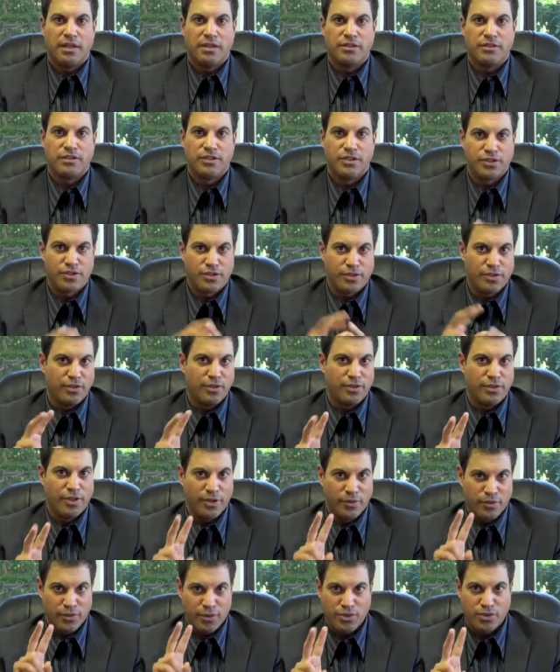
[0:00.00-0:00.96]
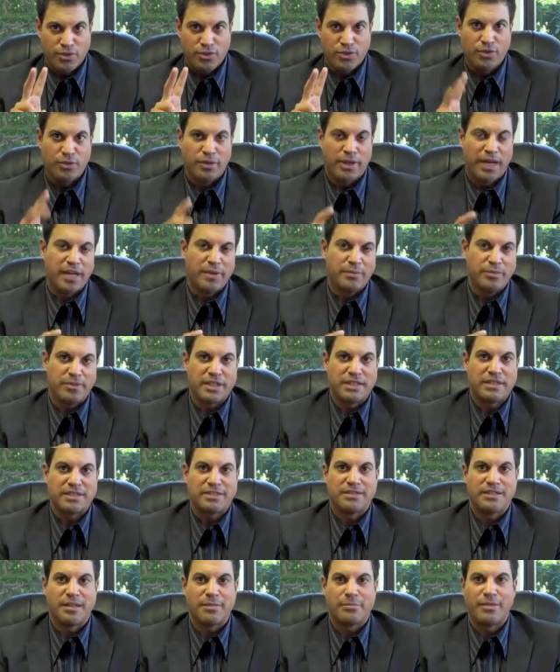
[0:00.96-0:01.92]
Just so you know, those two items, that's
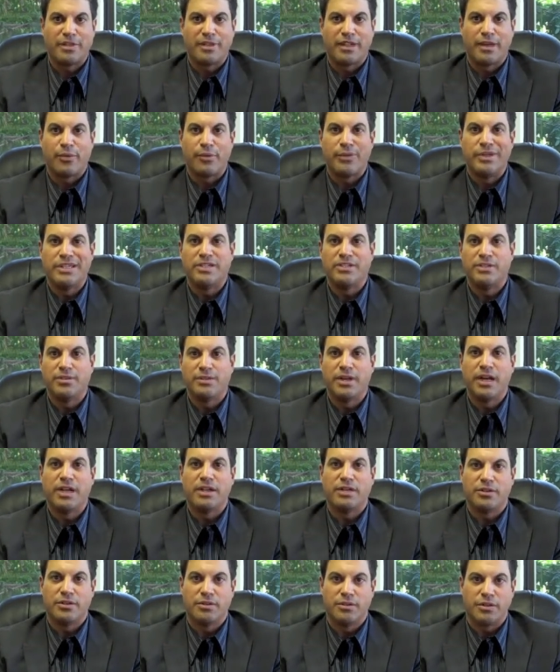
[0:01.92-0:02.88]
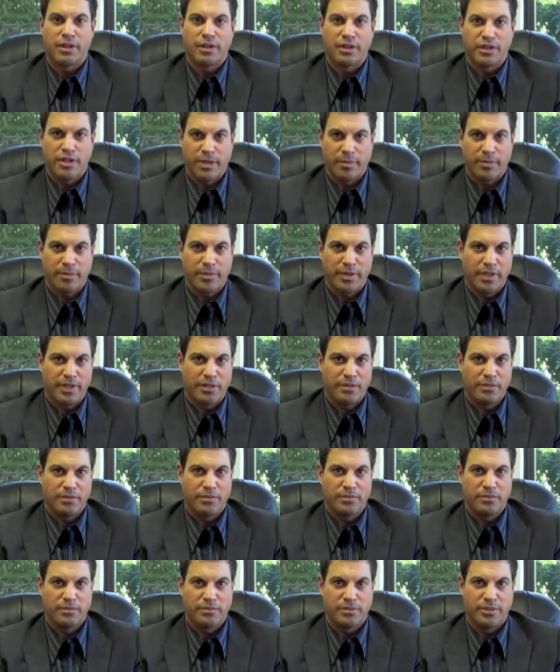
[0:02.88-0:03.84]
something that we do not do in our company.
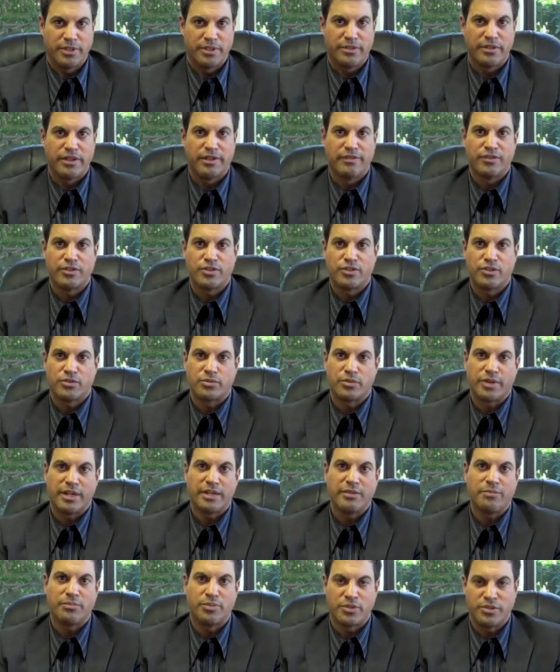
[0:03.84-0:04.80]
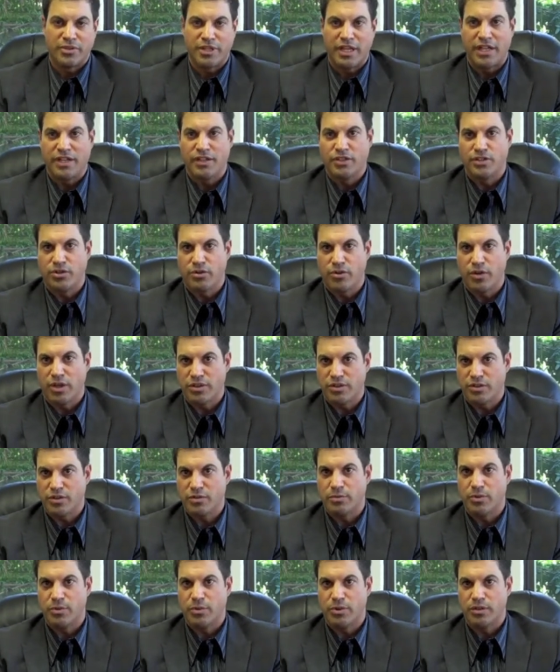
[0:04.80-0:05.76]
We have a straight percentage across
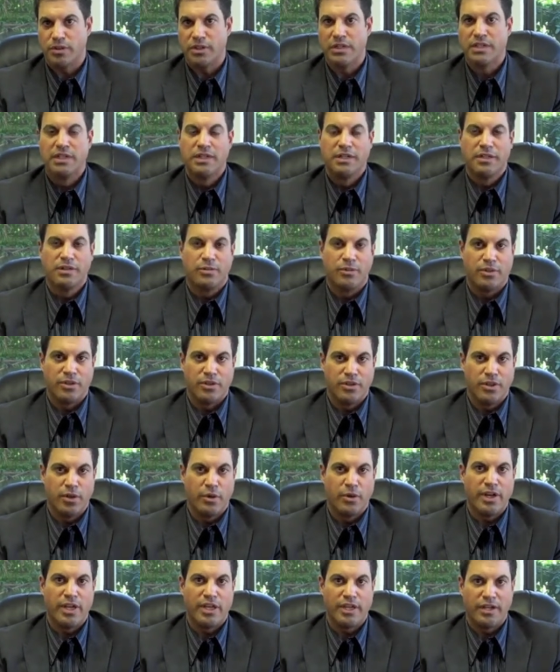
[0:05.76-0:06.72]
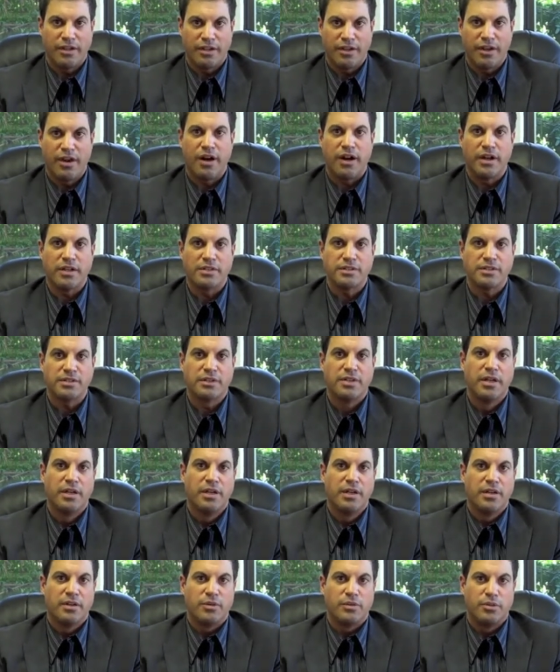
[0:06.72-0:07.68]
the board with no hidden costs.
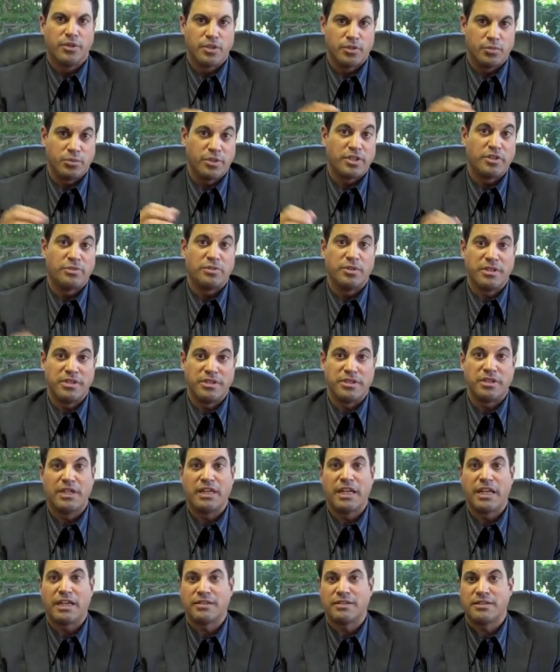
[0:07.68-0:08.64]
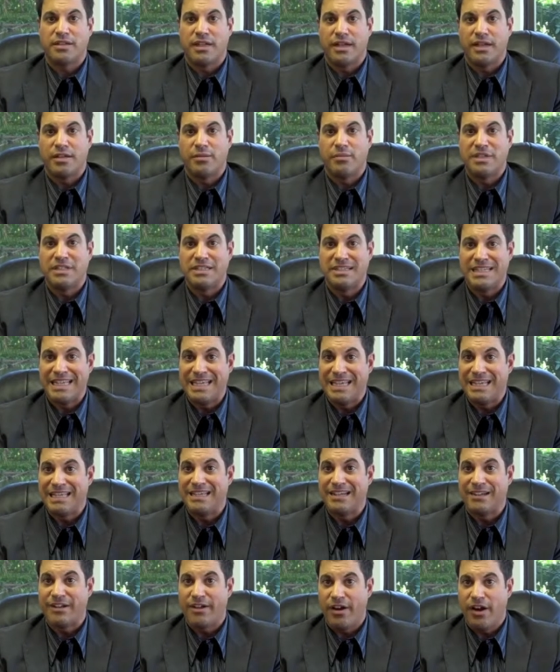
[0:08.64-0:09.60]
Which brings me to the next item, is the
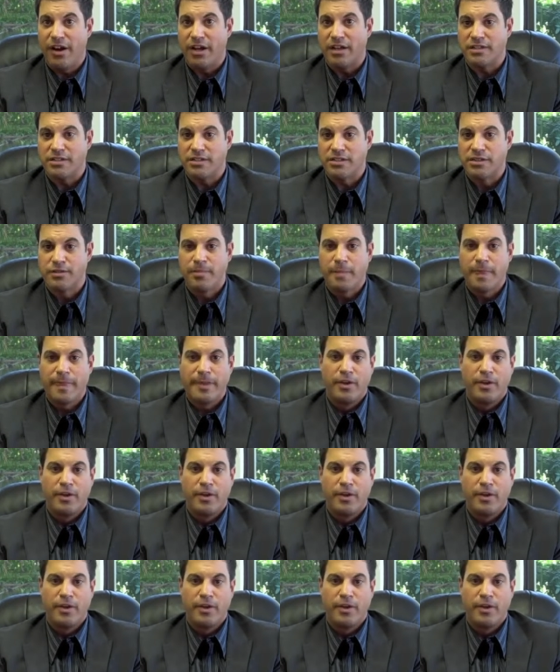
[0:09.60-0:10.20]
hidden cost.